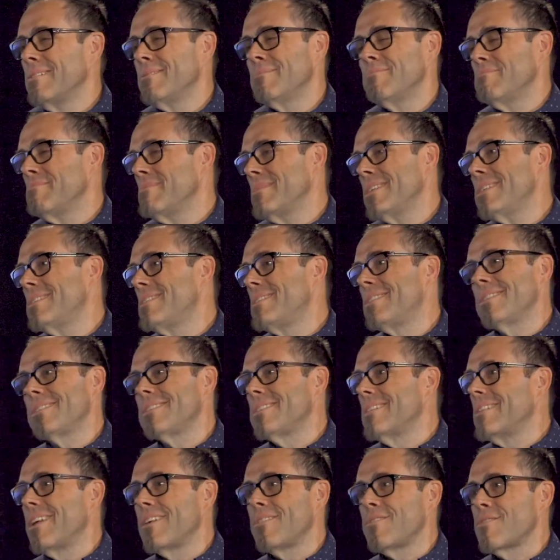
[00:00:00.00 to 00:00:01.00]
this is
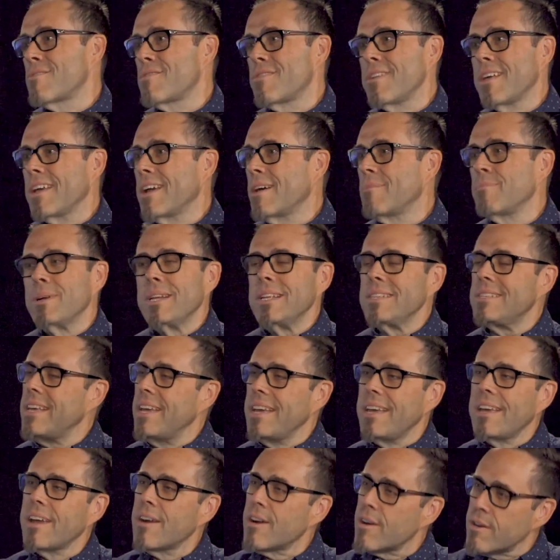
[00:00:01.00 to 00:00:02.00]
just another thing I'm going to
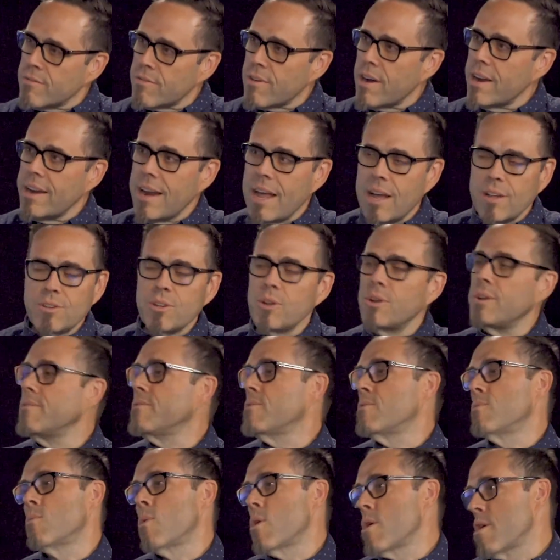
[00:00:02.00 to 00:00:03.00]
take care of right now. Don't
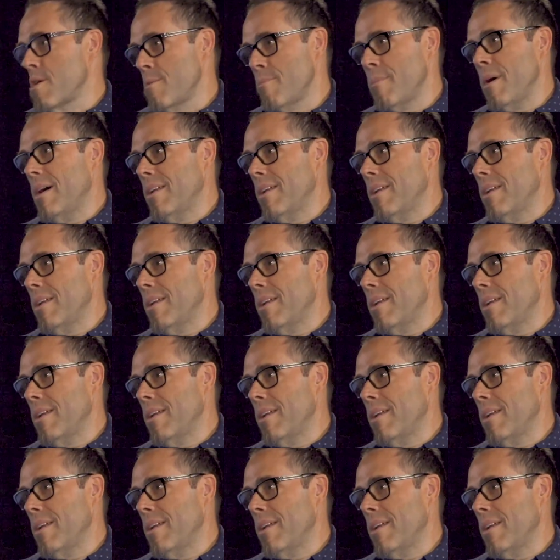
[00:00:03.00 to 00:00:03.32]
even worry about it.